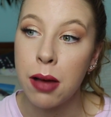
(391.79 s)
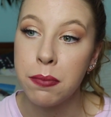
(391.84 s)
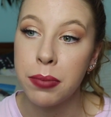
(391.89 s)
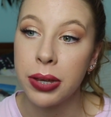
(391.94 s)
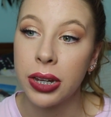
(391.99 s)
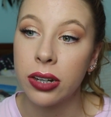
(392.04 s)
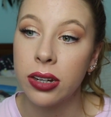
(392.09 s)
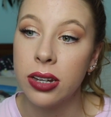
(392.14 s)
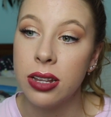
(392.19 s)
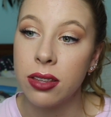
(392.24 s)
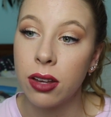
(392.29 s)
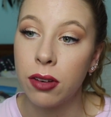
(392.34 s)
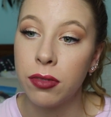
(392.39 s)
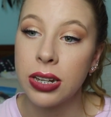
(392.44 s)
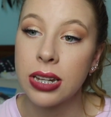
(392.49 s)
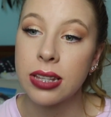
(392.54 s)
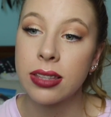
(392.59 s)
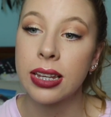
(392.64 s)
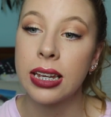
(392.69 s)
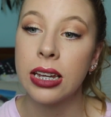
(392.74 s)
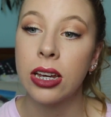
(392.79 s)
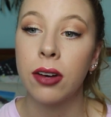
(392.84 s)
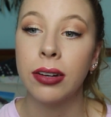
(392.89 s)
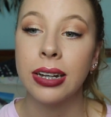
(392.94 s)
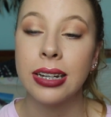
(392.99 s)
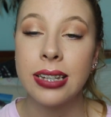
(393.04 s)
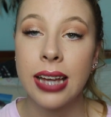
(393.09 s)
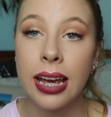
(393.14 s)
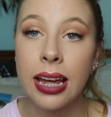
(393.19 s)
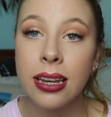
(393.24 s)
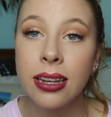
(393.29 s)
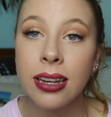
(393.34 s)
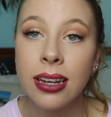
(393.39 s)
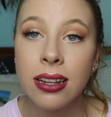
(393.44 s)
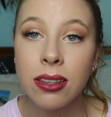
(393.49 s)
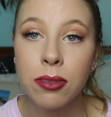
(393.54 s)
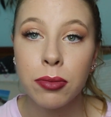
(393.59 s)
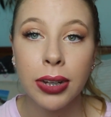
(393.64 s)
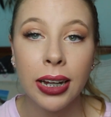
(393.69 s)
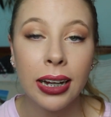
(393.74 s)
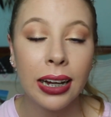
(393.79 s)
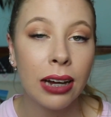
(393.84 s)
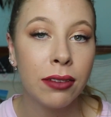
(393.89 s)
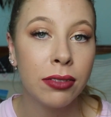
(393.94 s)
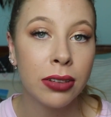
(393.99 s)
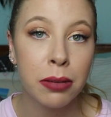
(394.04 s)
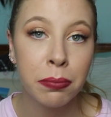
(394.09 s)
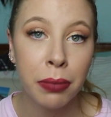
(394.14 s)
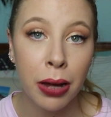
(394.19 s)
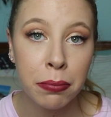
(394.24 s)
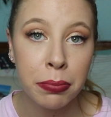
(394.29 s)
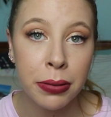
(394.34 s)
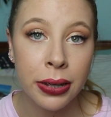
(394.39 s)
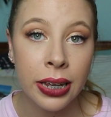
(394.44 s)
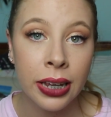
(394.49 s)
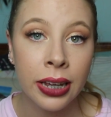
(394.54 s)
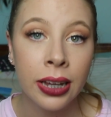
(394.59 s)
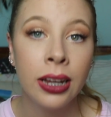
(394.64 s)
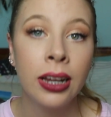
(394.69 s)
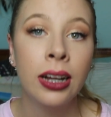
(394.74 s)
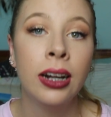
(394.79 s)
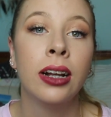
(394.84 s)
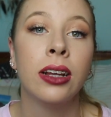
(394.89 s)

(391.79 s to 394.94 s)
Because obviously going 10 years without having a puppy,